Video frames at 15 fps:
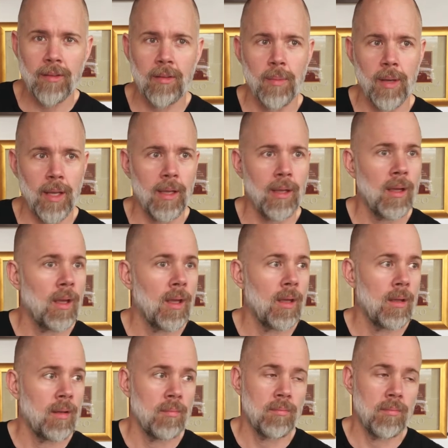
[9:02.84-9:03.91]
to me,
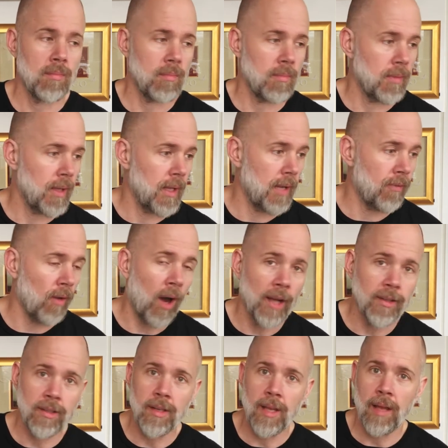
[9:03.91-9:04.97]
if I
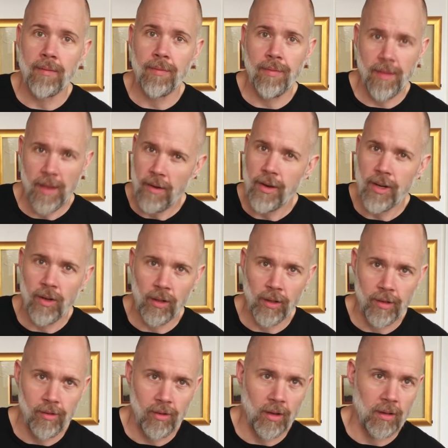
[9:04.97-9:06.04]
didn't have theory
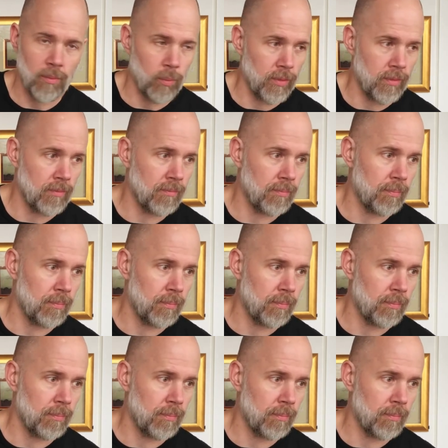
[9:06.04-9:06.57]
knowledge, I would